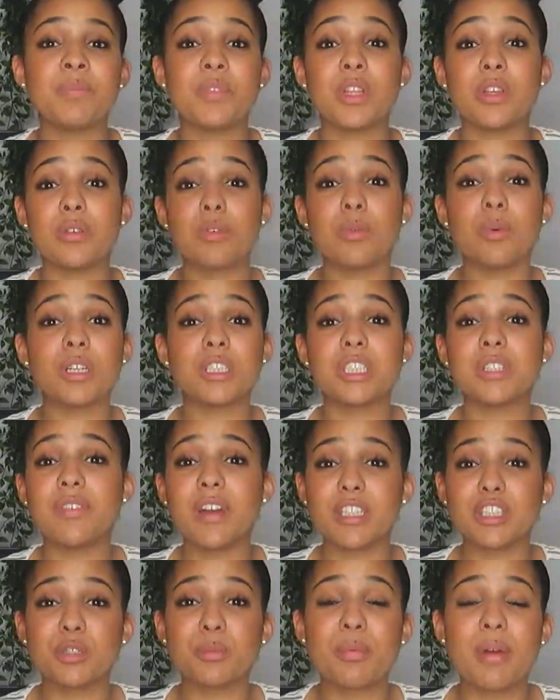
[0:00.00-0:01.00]
Once you've
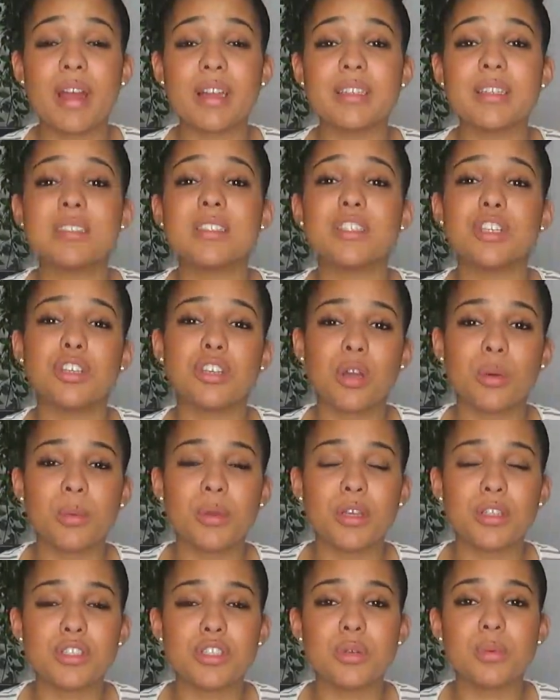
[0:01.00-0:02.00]
had your practice and you know
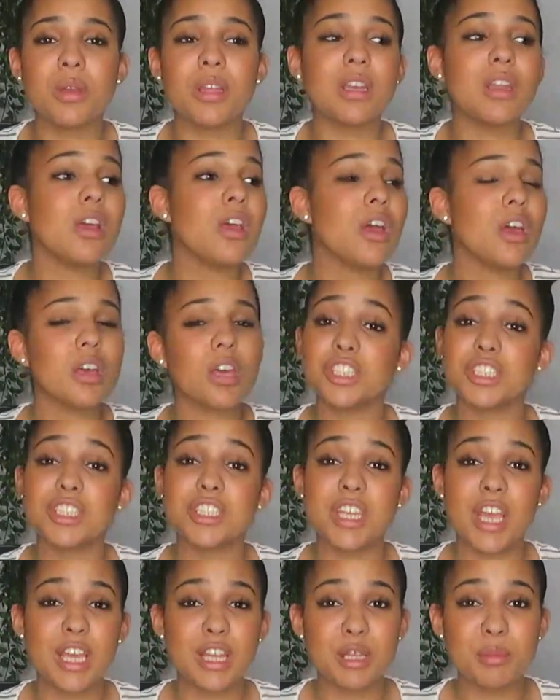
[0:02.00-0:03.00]
what you're doing,
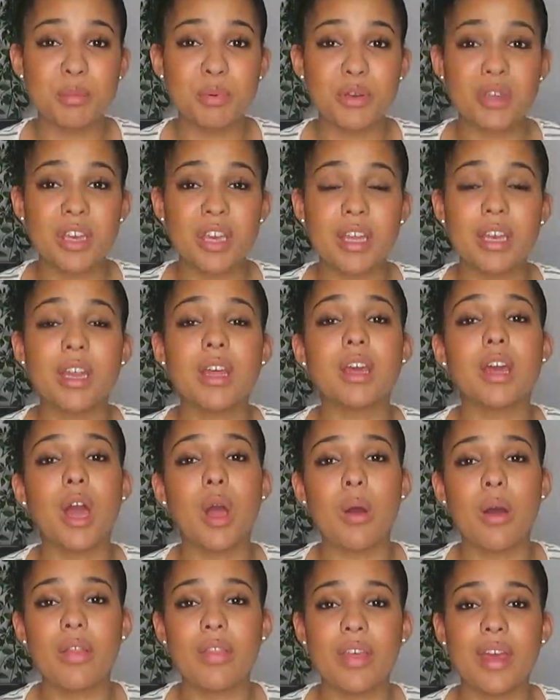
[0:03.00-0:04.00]
just take the booking, go
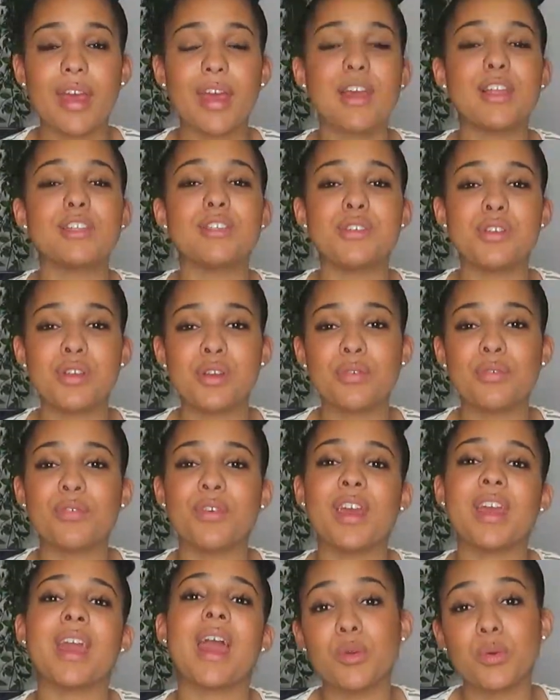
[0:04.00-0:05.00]
out there, do your
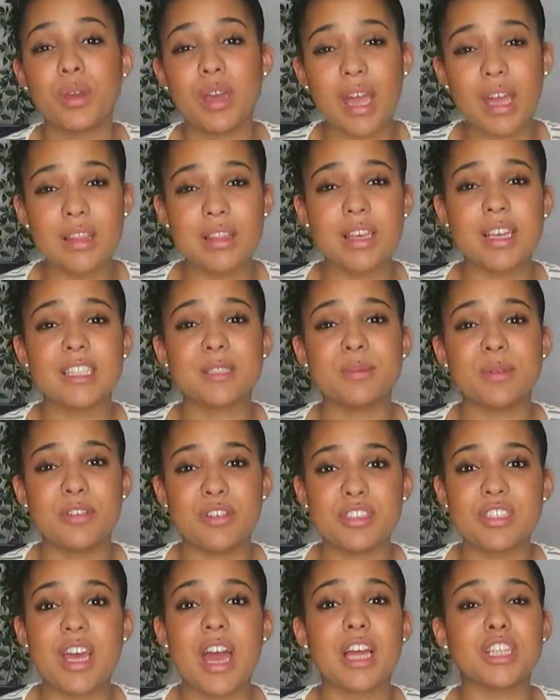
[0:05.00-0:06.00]
thing, and you'll gain the
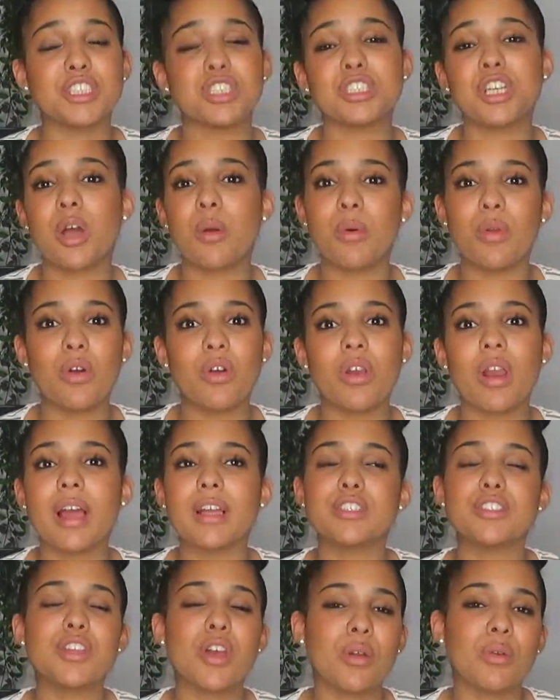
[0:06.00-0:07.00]
experience as you go along.
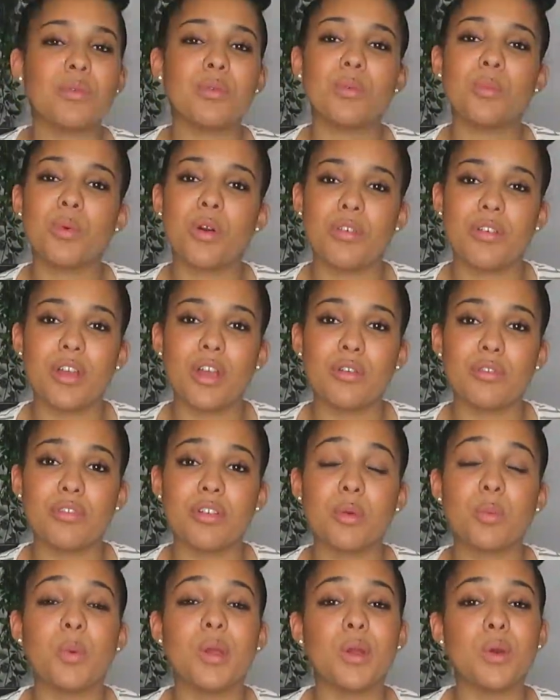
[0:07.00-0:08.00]
Like, don't worry
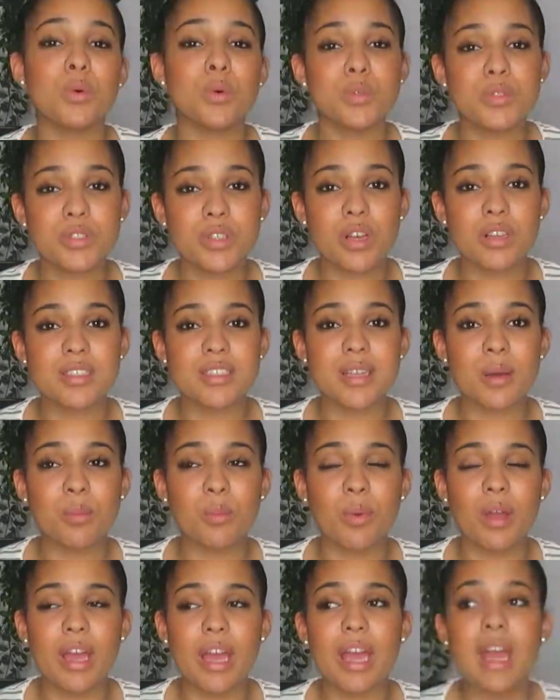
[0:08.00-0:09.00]
over it. We all start
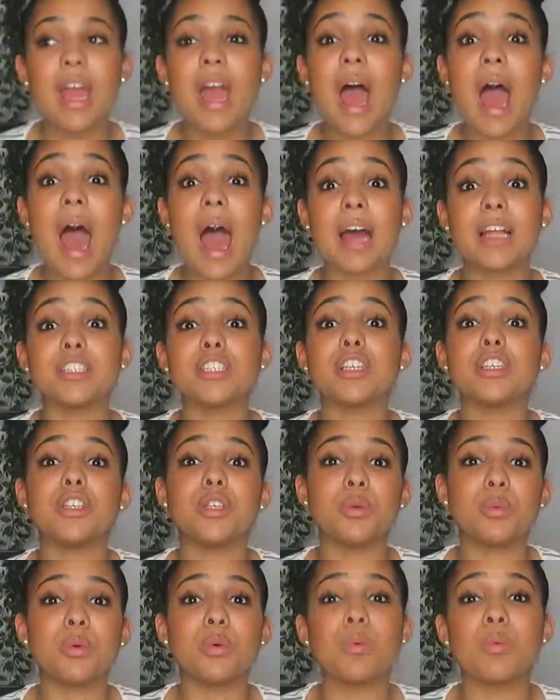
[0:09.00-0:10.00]
somewhere, and
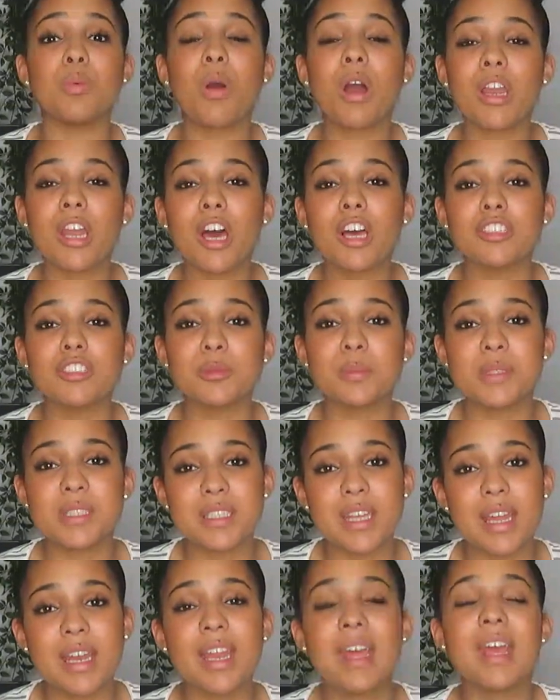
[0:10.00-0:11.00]
you will
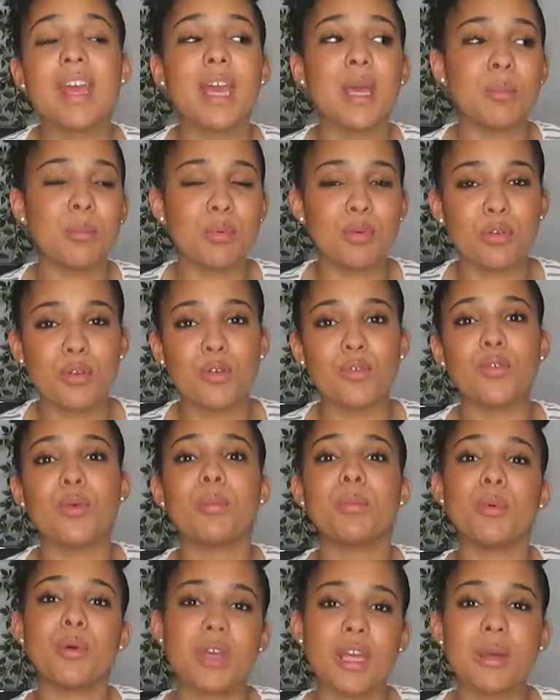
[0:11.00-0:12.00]
100% improve
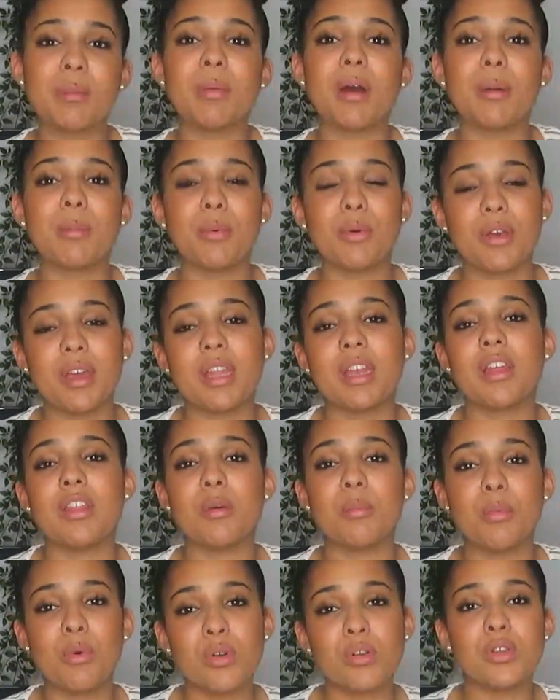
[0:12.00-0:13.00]
booking by booking, and
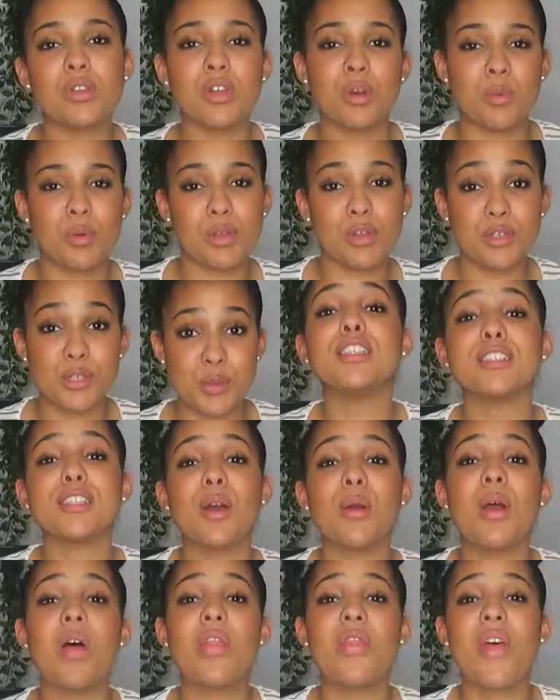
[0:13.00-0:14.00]
the more you know what you're doing.
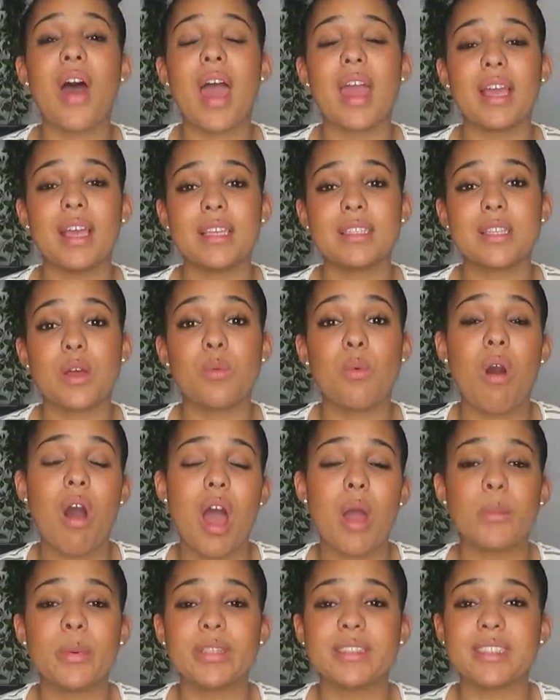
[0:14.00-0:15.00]
So that is what
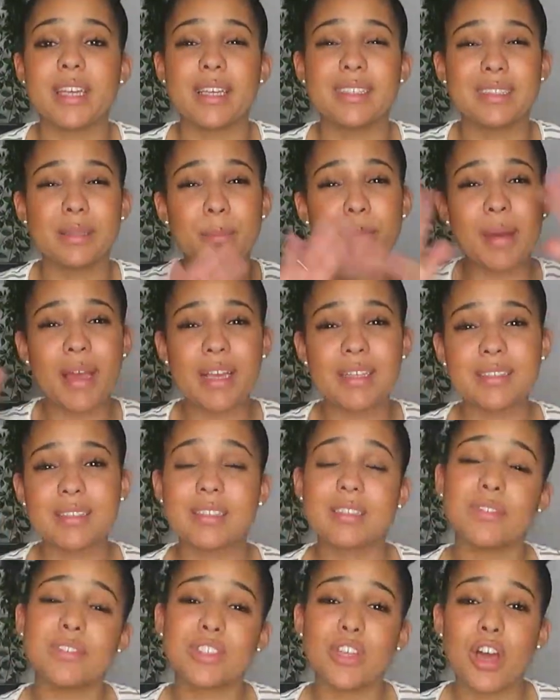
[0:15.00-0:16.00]
I would say is the
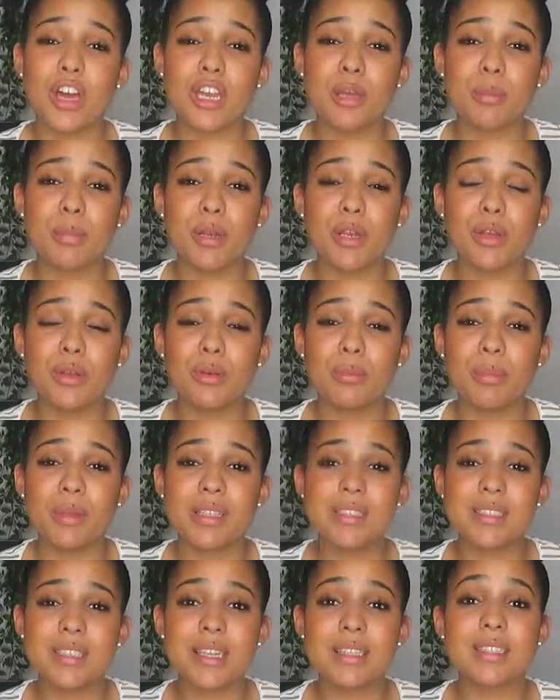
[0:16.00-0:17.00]
basis of starting a balloon
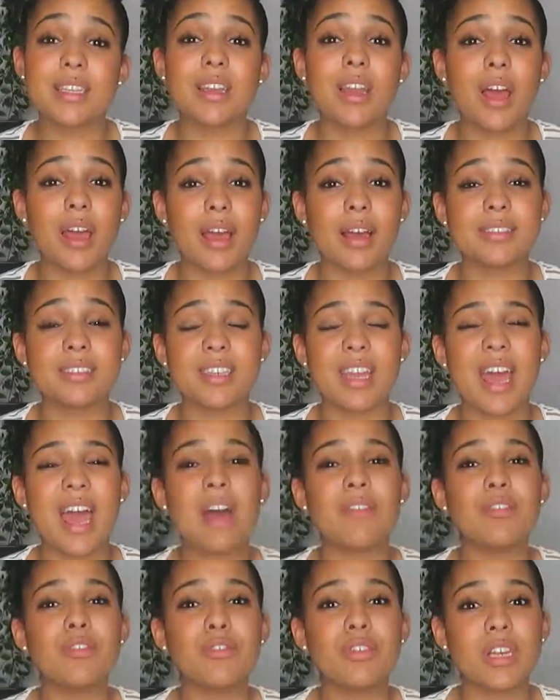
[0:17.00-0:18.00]
business. Like I said, I
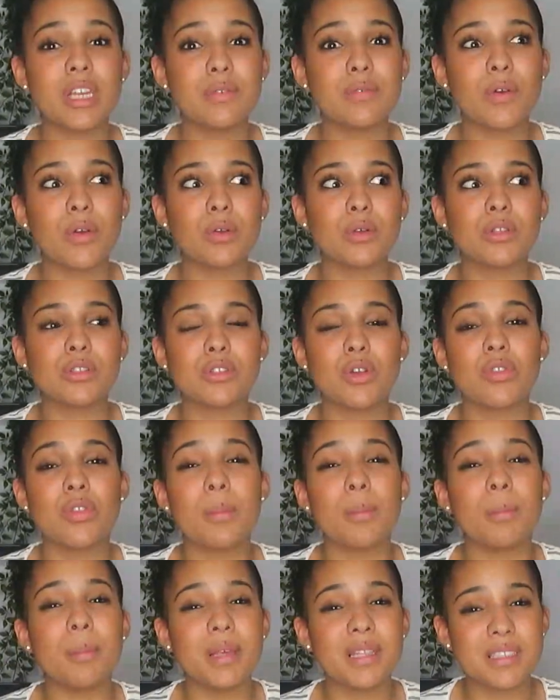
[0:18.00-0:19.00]
haven't really focused on
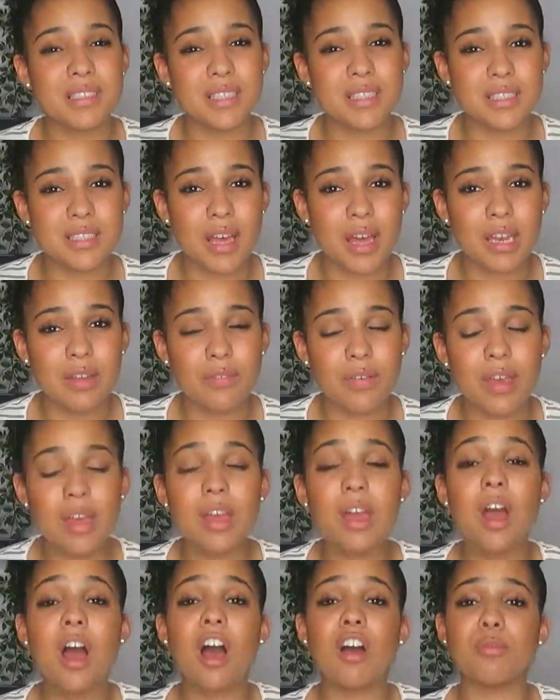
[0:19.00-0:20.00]
the business side of
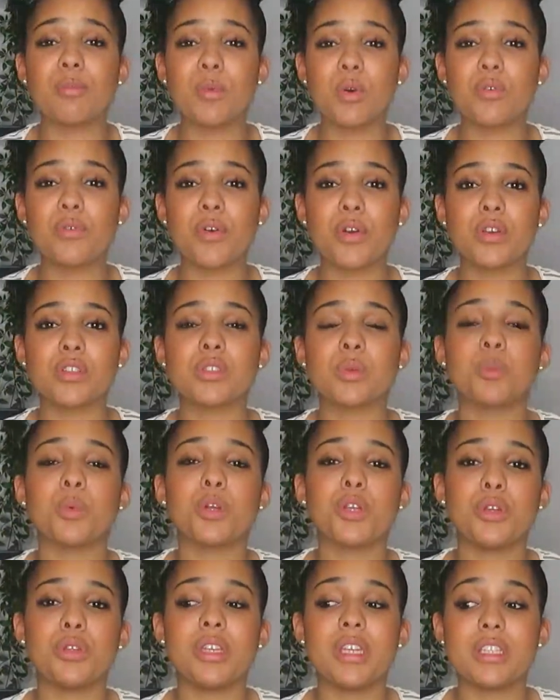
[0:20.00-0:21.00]
it. I've more focused on
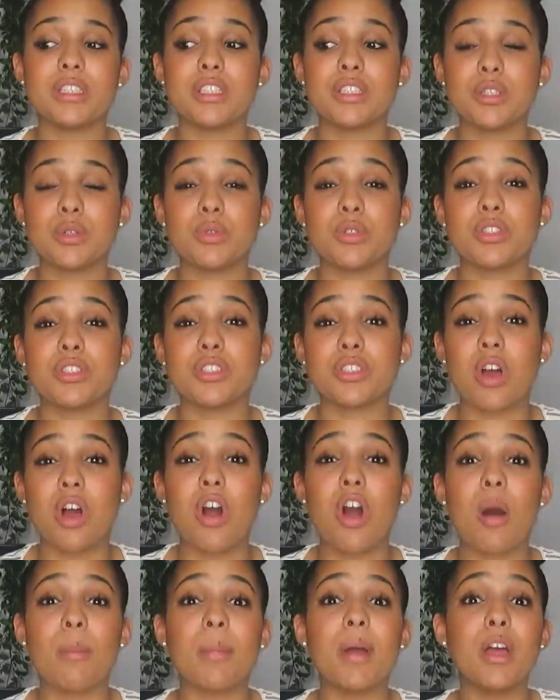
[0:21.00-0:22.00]
what you need to do to
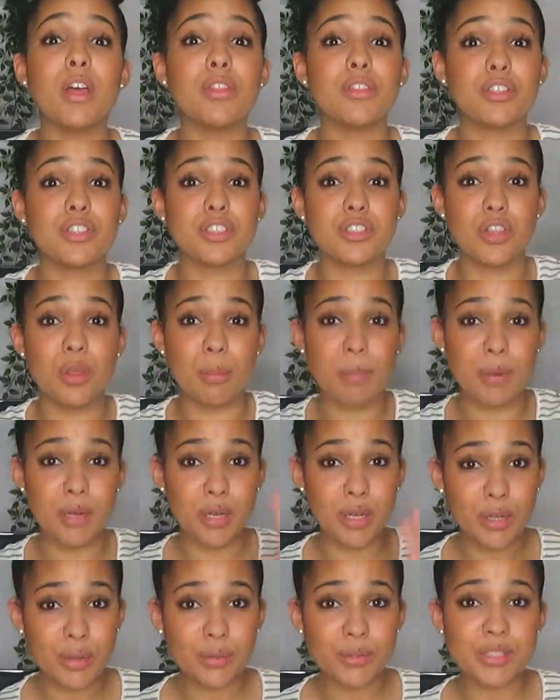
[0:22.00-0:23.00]
start up the
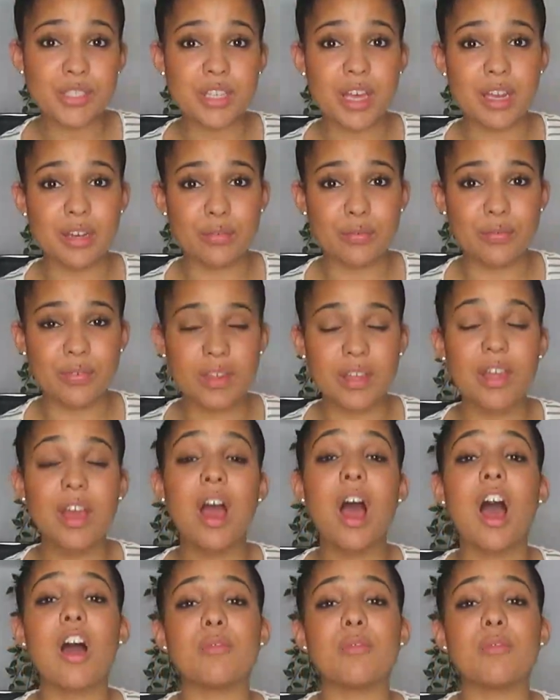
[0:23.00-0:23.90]
balloon side of it.